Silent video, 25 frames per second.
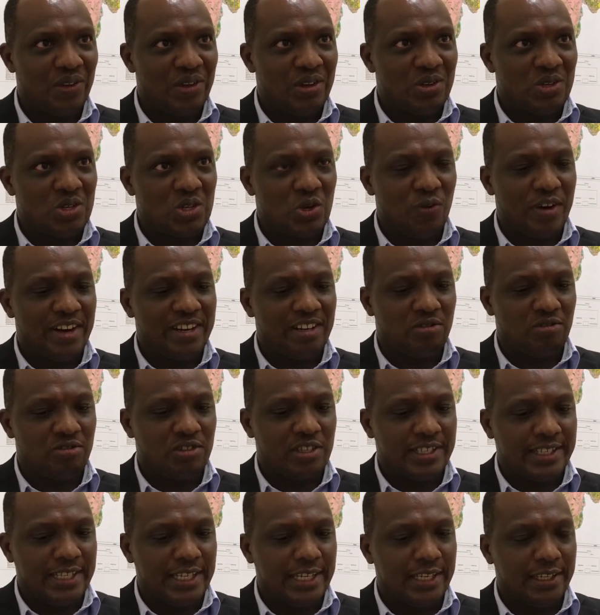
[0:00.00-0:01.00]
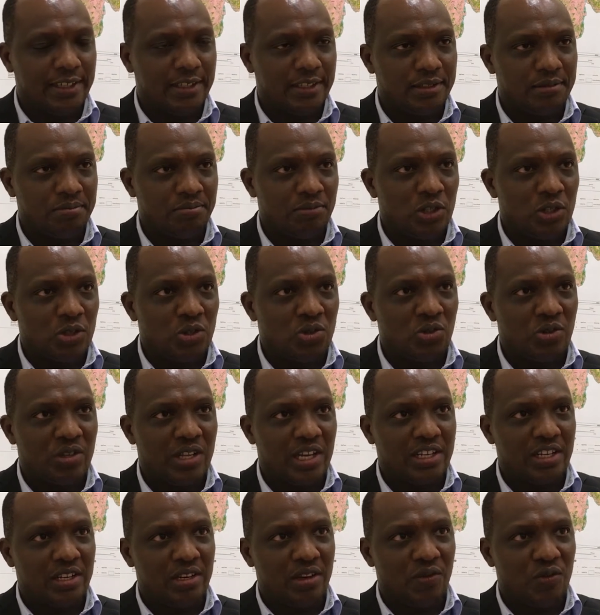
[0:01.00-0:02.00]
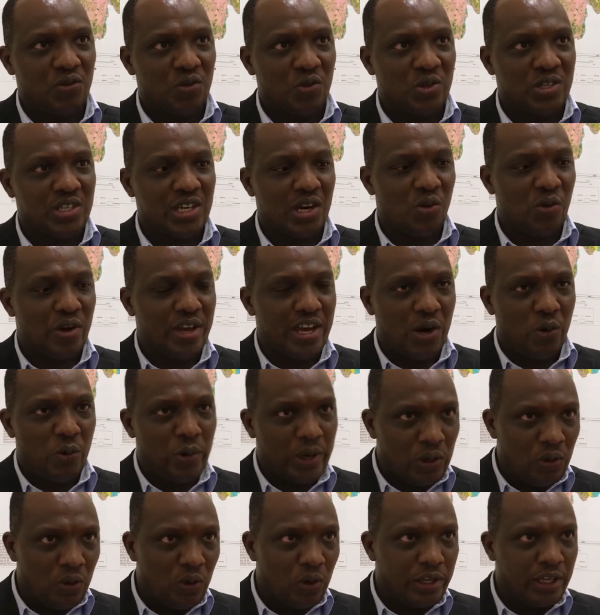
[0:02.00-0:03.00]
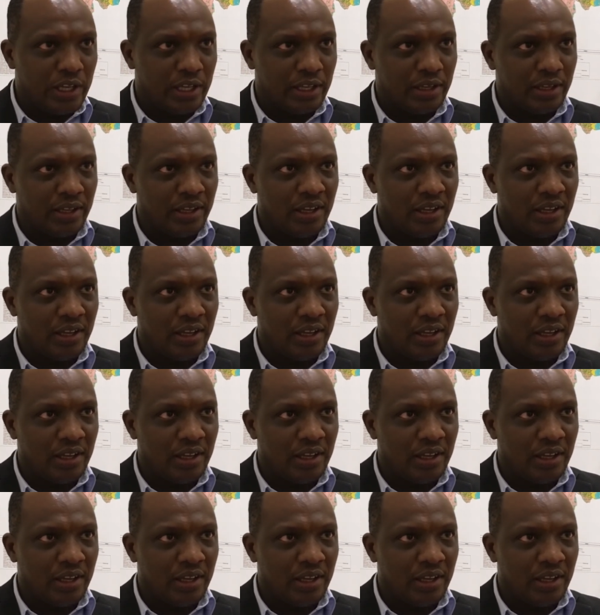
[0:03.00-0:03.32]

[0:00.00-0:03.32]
So we want to change so that in the future, where are we going,